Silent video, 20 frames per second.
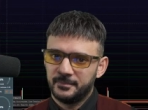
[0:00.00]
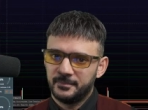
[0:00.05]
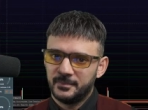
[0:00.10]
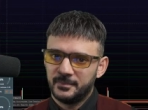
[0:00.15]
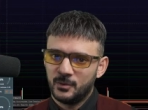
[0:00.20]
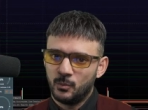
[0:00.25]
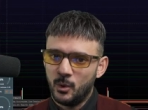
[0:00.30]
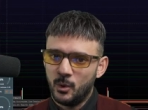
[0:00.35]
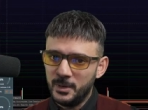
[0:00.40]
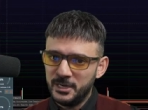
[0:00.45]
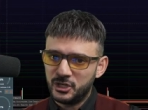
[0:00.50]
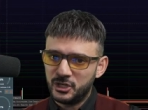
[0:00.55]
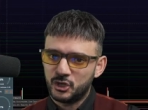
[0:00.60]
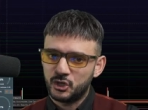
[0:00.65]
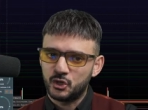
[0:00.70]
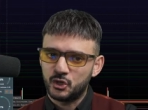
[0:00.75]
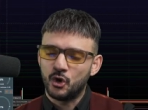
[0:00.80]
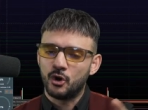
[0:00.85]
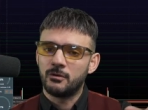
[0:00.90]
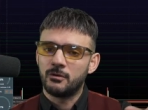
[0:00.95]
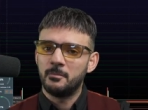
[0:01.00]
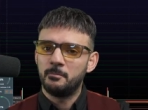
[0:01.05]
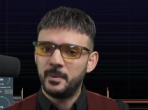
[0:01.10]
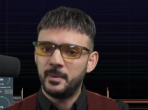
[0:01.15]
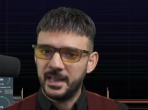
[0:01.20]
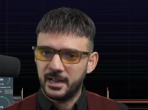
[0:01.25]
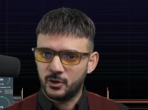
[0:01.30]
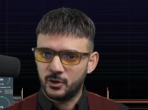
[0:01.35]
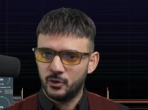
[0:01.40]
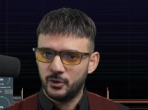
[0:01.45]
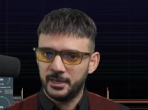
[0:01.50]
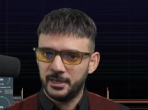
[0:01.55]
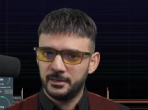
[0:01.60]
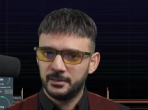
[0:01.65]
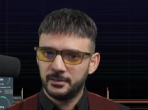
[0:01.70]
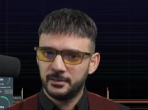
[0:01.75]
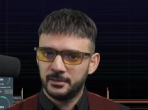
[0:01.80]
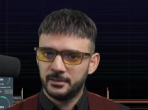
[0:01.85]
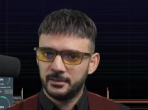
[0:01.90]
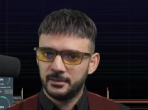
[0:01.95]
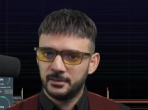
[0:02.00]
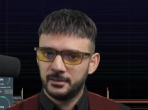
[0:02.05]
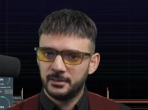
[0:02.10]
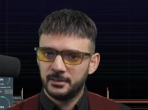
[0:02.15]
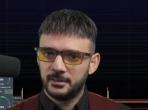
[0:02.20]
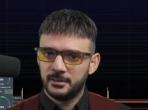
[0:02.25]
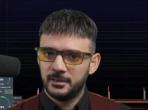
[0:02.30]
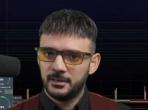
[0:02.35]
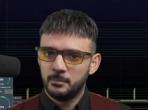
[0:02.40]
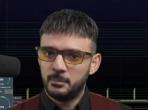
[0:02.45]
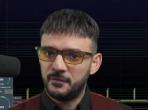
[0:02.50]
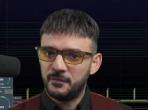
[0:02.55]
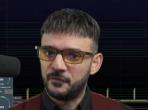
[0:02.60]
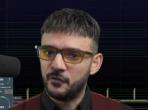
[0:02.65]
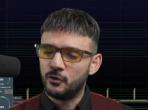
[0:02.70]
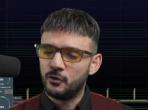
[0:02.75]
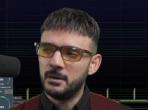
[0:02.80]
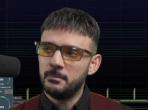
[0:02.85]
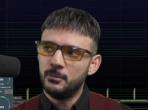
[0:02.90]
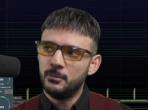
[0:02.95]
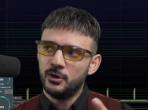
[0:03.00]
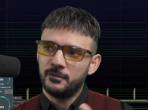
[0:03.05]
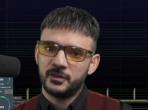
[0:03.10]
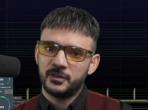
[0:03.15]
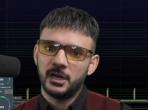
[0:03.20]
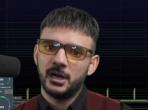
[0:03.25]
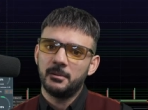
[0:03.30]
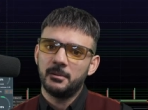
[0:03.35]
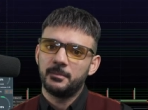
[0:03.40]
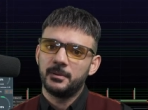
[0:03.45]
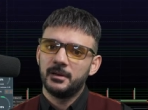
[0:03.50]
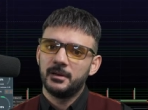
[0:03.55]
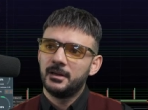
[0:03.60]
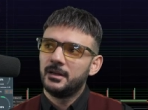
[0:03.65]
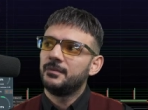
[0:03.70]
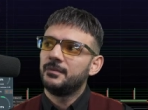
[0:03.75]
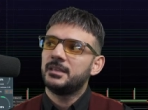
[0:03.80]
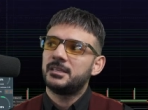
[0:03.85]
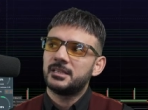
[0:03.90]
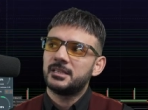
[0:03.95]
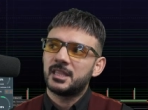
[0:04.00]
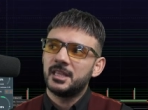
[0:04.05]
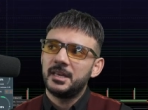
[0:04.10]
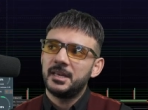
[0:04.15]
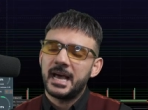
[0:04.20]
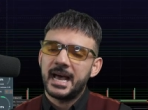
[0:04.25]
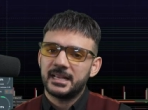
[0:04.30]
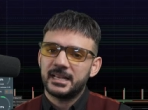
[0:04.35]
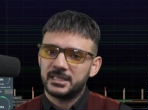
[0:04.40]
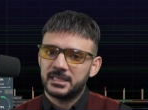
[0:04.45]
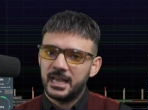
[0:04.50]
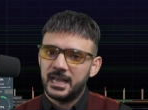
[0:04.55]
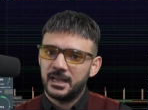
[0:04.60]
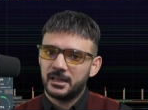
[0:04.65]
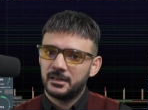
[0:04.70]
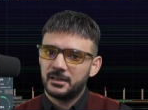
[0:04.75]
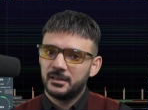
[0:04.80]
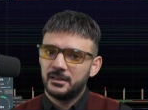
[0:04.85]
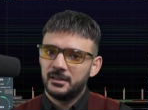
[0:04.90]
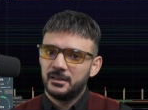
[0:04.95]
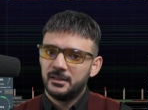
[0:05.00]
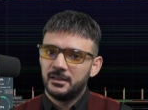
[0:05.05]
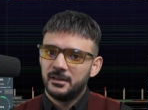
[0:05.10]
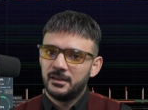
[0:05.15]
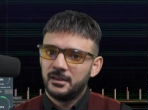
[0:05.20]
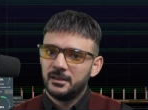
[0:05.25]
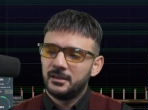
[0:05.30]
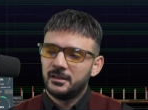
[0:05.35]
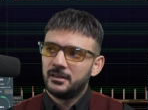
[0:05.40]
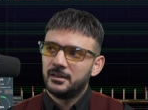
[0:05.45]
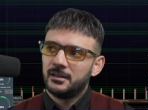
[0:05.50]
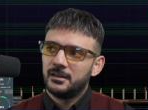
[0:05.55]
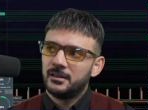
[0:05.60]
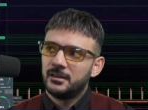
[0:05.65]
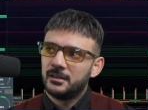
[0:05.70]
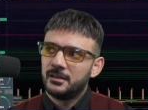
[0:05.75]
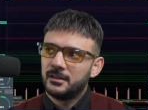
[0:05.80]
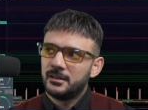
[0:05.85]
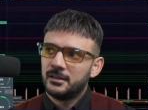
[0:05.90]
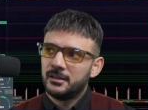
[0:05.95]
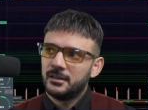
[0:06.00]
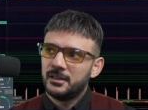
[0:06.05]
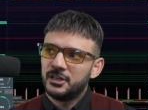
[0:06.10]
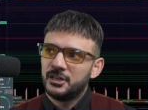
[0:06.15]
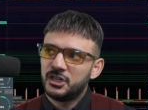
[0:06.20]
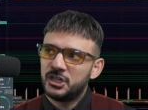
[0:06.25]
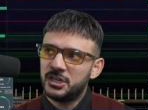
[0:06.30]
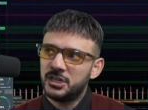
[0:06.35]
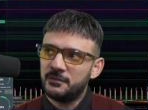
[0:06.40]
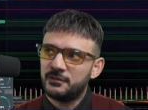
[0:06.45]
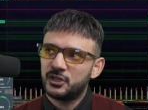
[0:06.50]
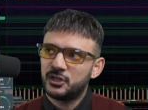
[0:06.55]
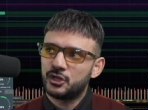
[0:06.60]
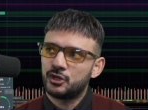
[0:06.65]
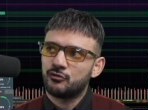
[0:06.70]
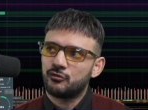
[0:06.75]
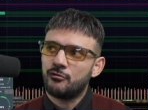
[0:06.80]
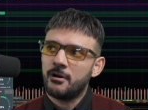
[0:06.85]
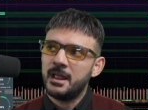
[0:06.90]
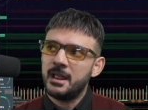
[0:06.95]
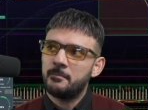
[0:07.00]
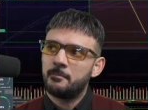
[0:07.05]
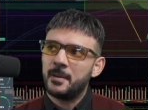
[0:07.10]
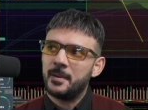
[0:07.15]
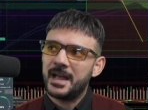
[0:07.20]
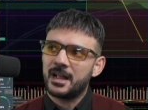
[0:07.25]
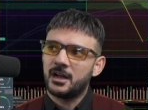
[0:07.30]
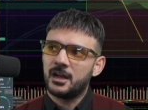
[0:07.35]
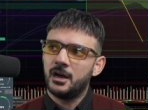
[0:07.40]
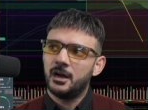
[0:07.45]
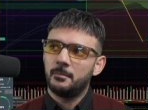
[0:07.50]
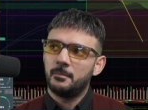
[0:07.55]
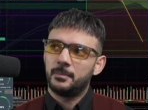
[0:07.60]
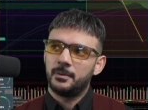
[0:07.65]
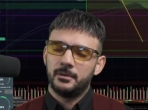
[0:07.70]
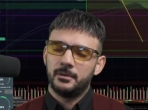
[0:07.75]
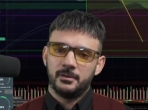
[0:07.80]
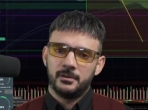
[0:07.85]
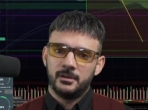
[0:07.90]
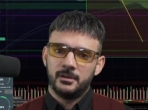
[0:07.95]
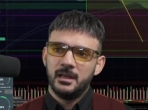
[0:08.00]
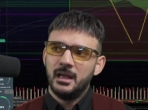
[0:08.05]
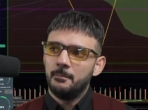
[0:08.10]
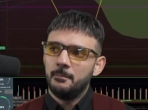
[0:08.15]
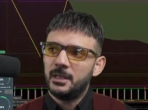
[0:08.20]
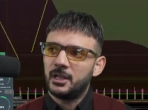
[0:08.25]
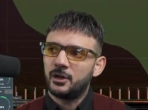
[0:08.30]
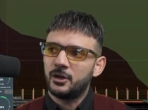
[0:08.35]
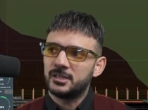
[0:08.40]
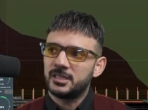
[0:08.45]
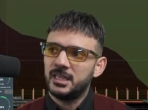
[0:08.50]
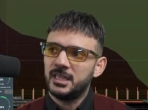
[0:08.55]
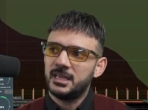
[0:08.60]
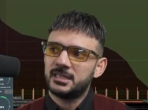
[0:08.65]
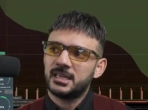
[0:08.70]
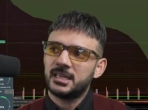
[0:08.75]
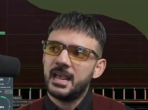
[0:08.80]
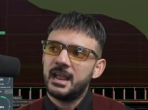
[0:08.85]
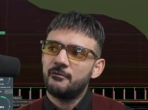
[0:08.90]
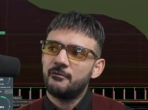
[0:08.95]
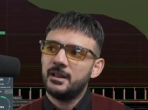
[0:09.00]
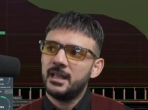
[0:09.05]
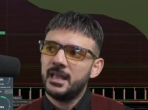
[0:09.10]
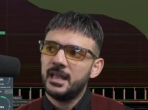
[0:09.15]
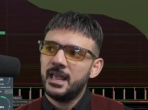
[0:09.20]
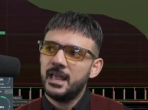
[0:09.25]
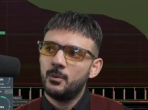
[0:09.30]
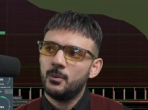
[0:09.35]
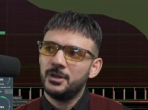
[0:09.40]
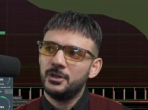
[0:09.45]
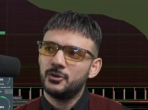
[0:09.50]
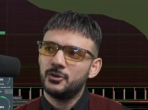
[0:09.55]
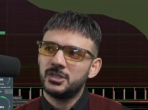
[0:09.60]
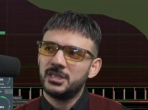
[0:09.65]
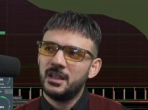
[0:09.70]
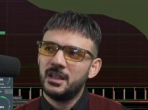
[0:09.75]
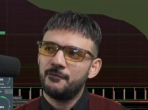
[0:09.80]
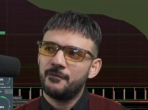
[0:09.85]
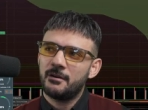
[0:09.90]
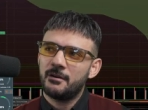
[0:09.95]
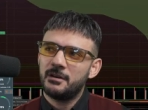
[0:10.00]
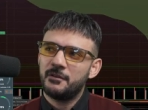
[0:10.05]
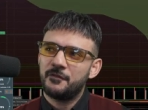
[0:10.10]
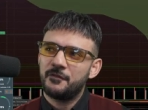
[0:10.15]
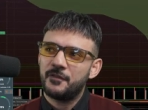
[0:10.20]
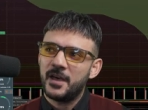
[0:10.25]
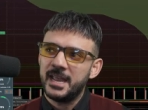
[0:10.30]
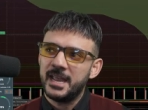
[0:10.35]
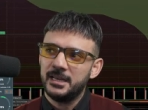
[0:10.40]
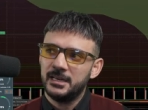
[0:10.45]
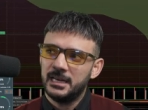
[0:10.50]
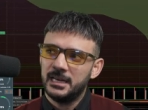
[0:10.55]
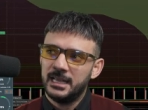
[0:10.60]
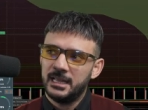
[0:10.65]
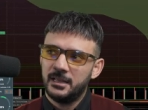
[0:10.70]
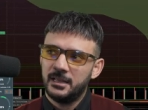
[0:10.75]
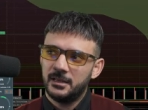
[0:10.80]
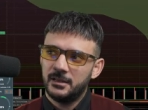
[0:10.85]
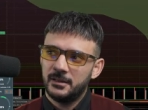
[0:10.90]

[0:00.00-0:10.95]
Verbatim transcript: What we just saw on Bitcoin before it moved up. This is the NASDAQ. Shift straight back up because this area here where you see it very faintly,